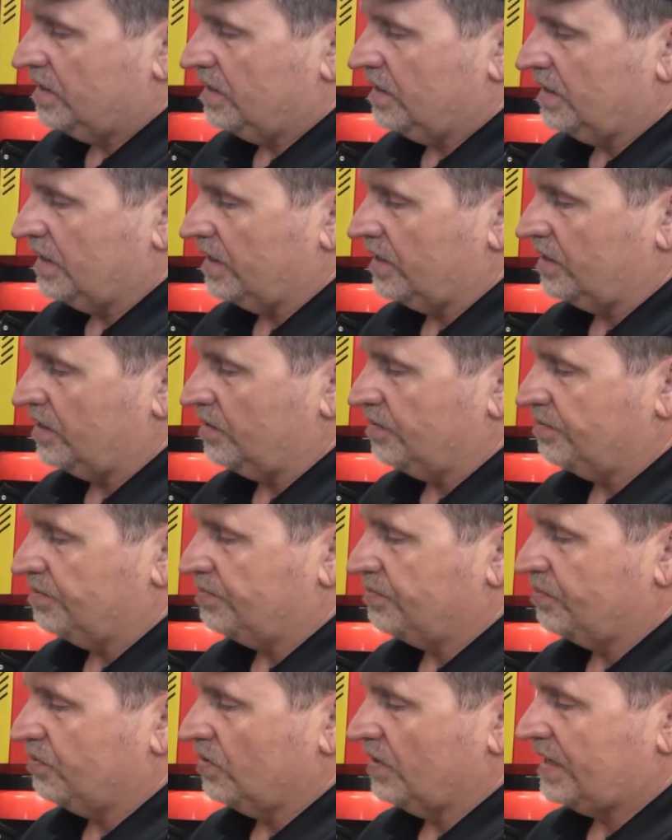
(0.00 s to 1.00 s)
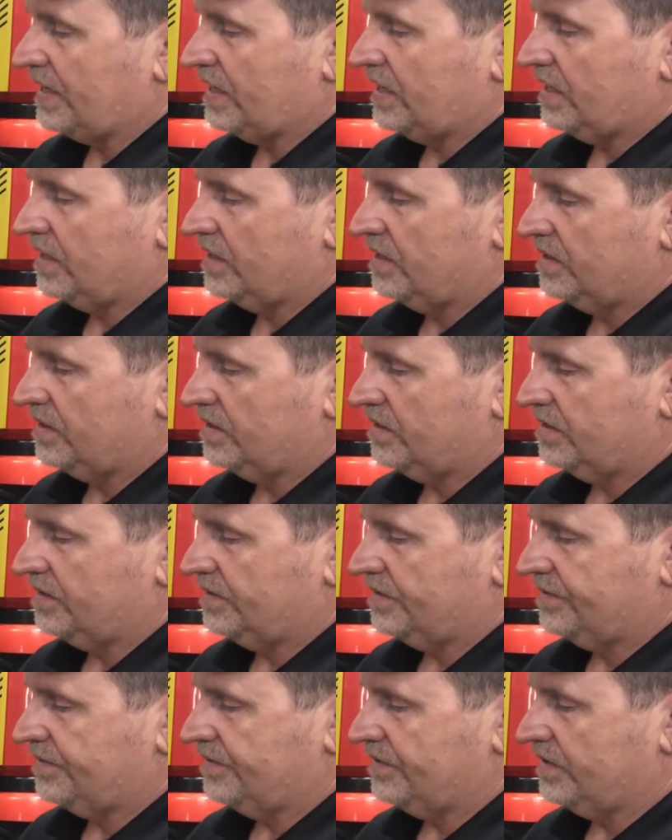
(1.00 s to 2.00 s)
Now your brake
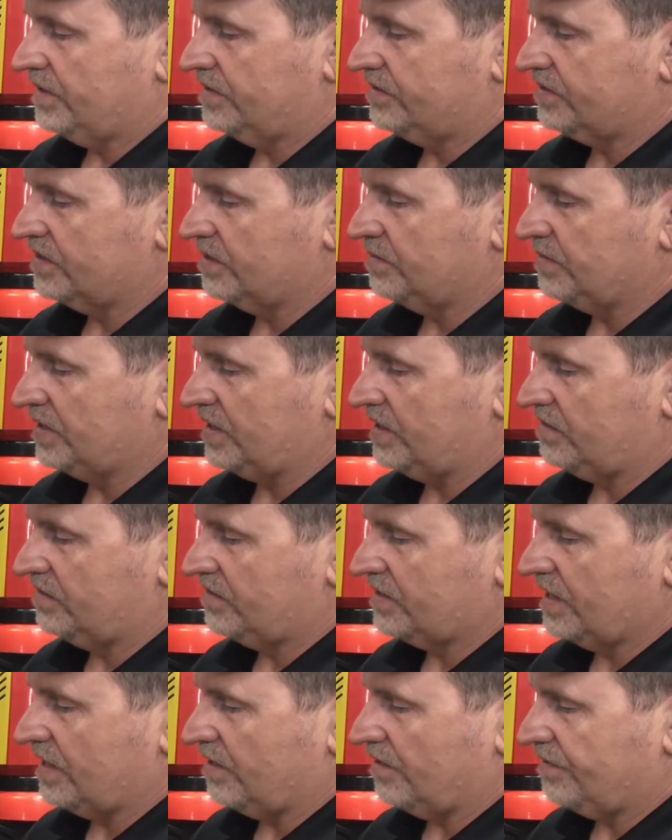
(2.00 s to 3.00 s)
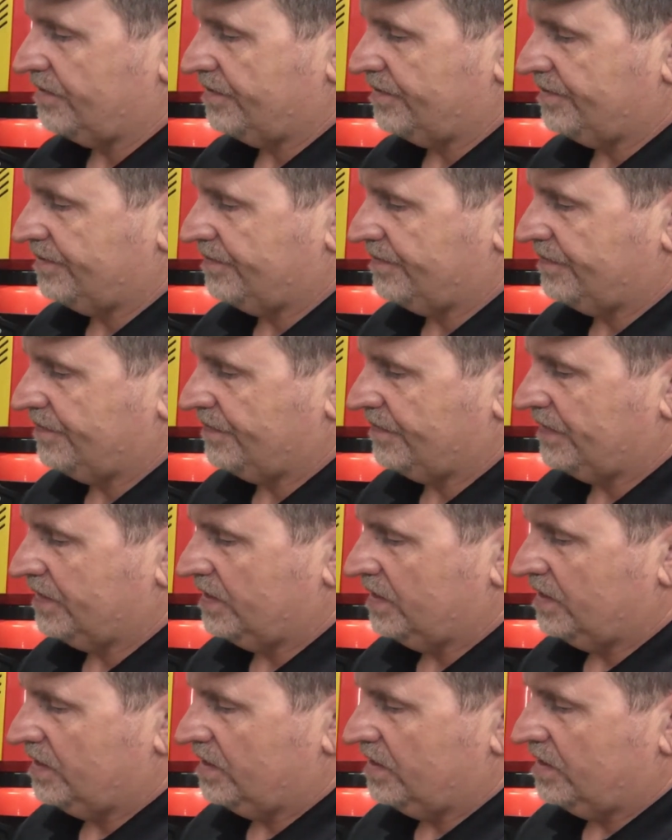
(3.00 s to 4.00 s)
assembly itself,
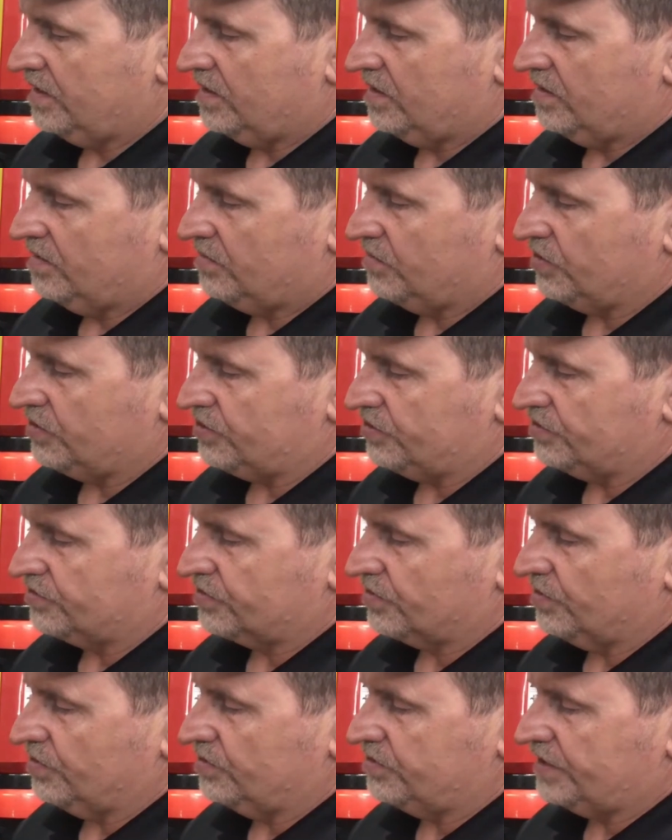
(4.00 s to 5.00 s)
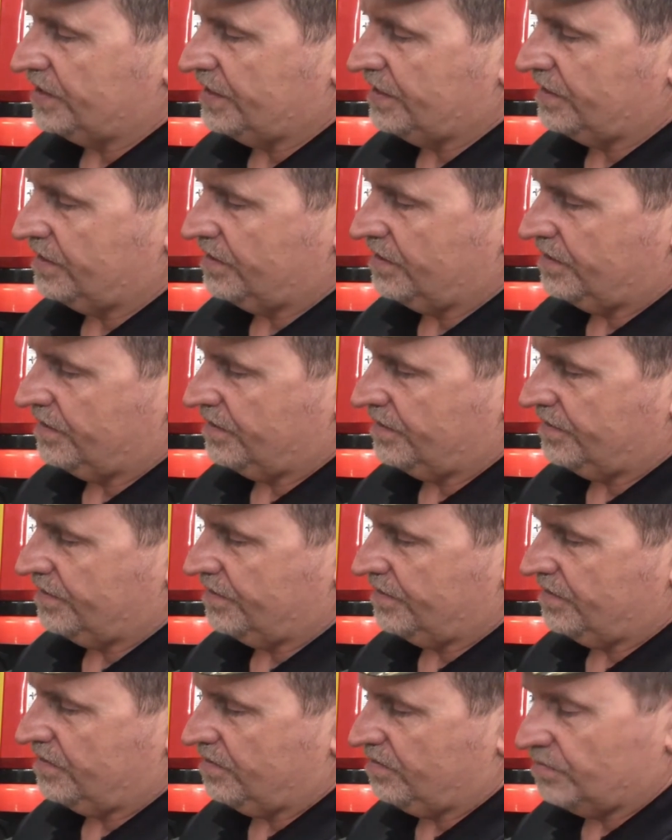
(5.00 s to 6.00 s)
put your screws in,
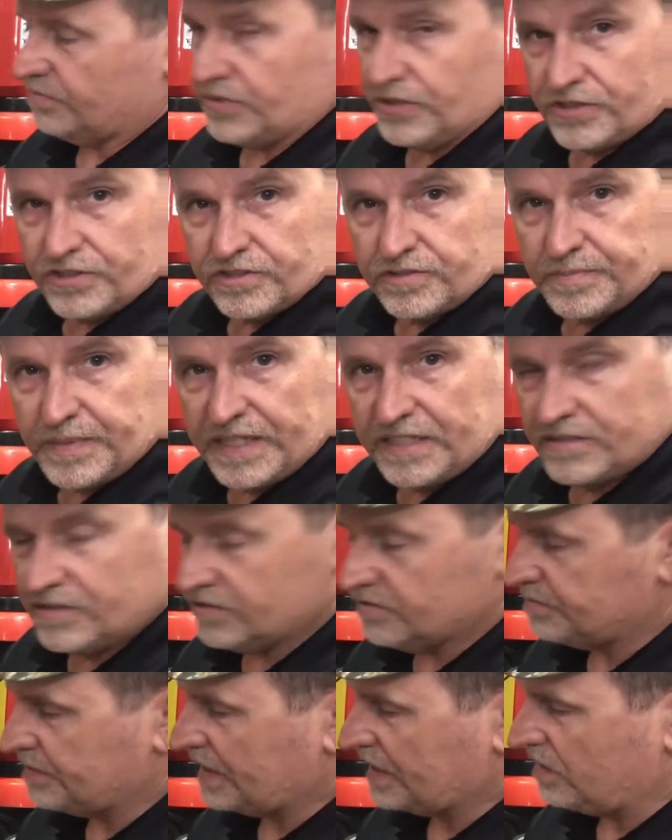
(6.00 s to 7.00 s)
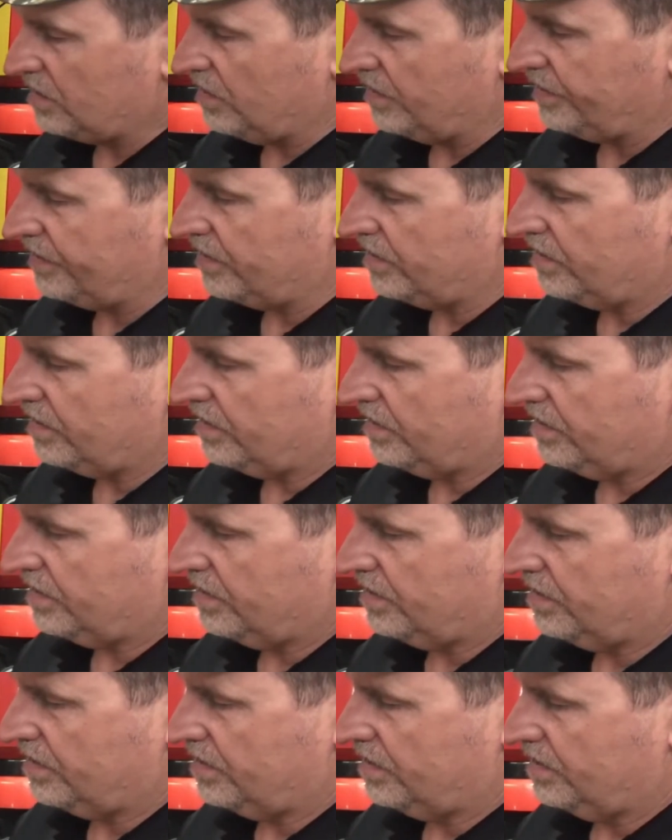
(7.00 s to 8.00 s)
put your spacers back on there,
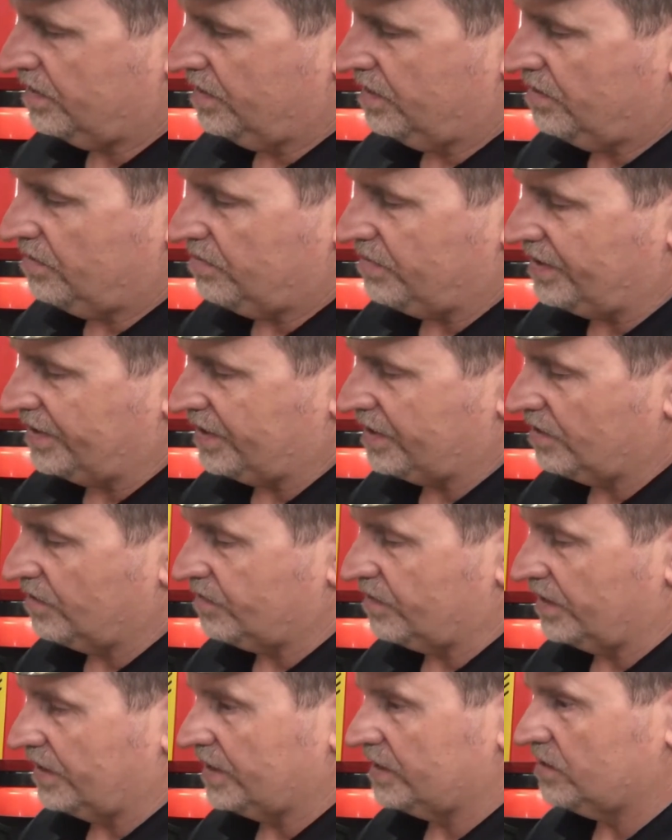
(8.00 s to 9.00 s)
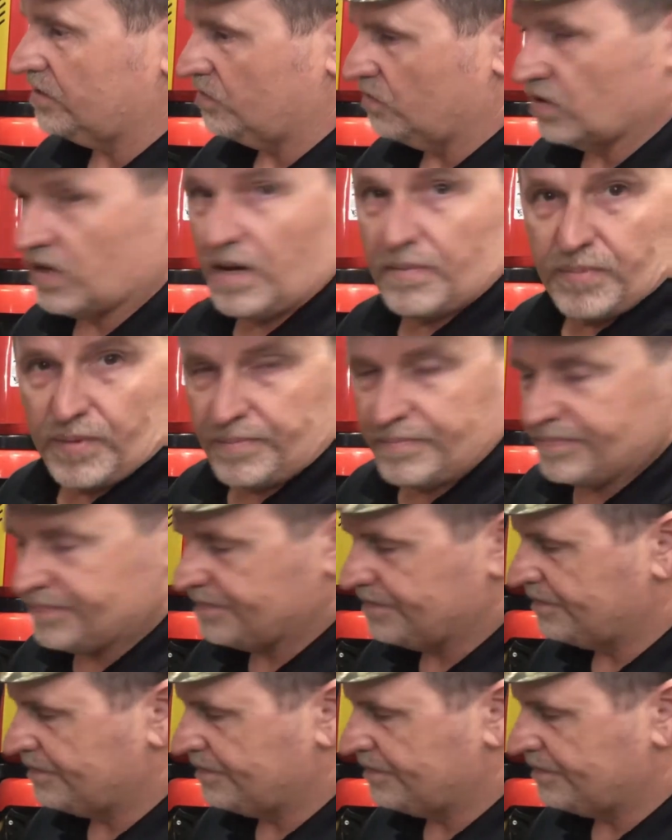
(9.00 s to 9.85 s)
being careful not to drop them.